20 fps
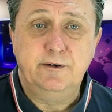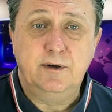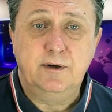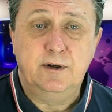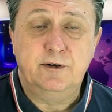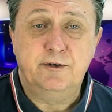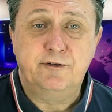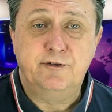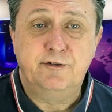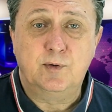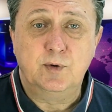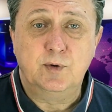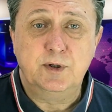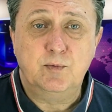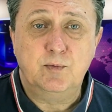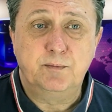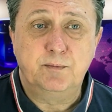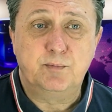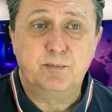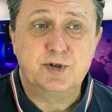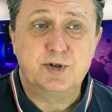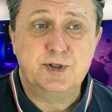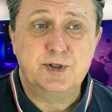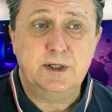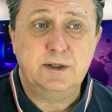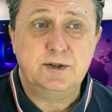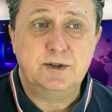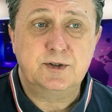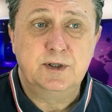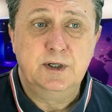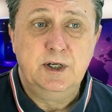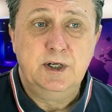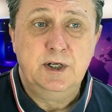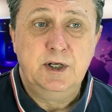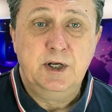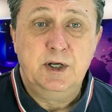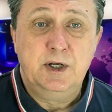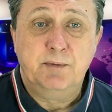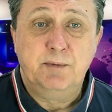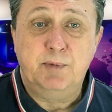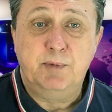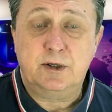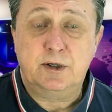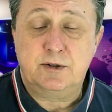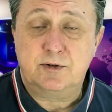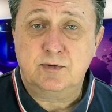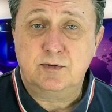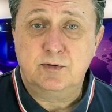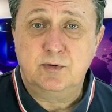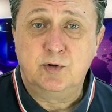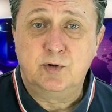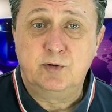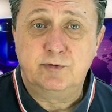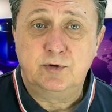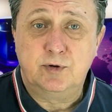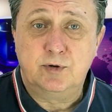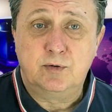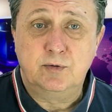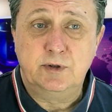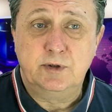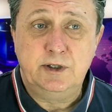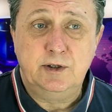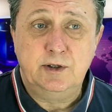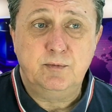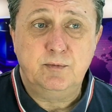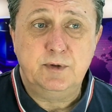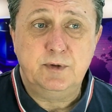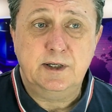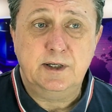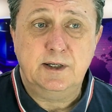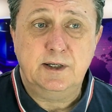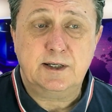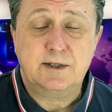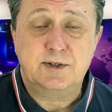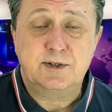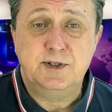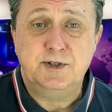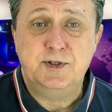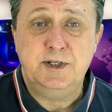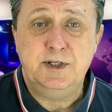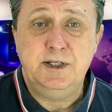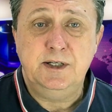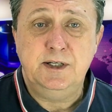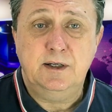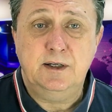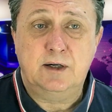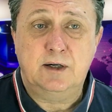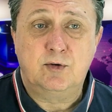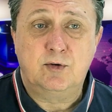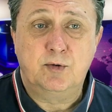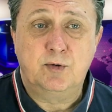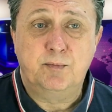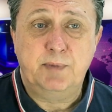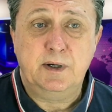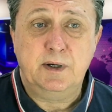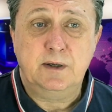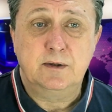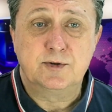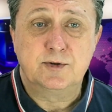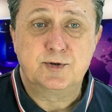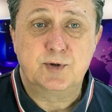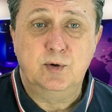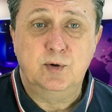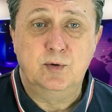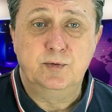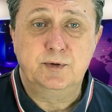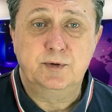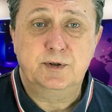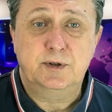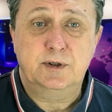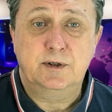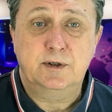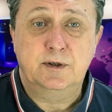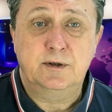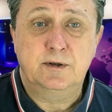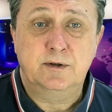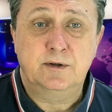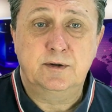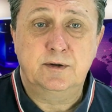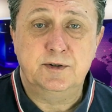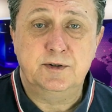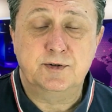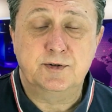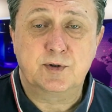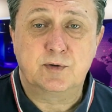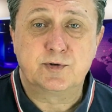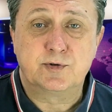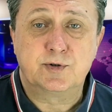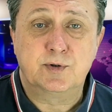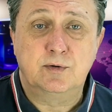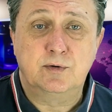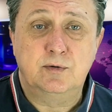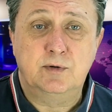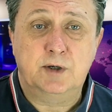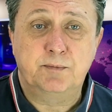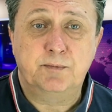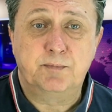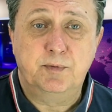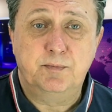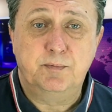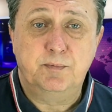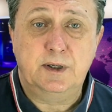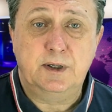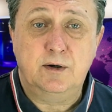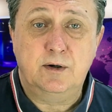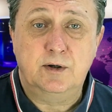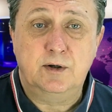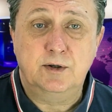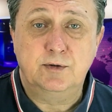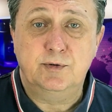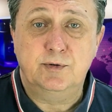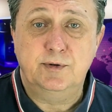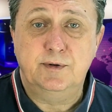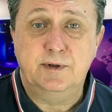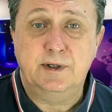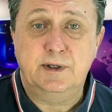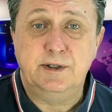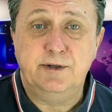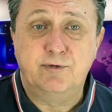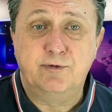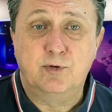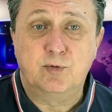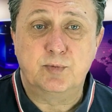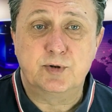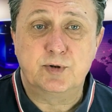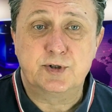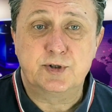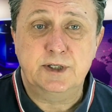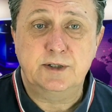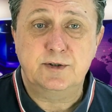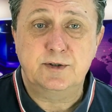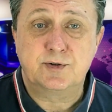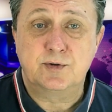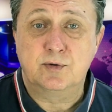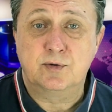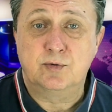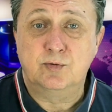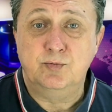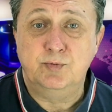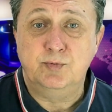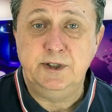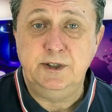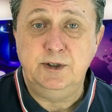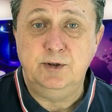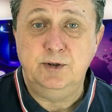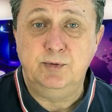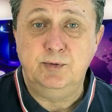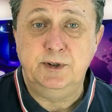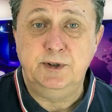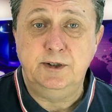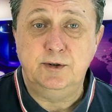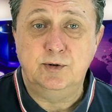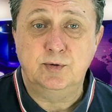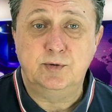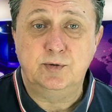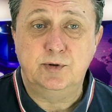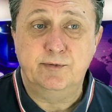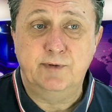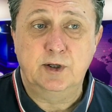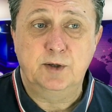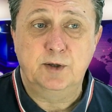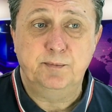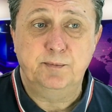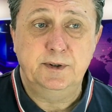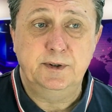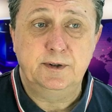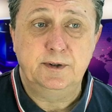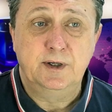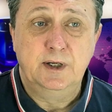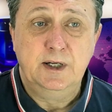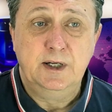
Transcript: 41%. But overall here we can actually see our pounds owned is also up by 194%. So really, really good development.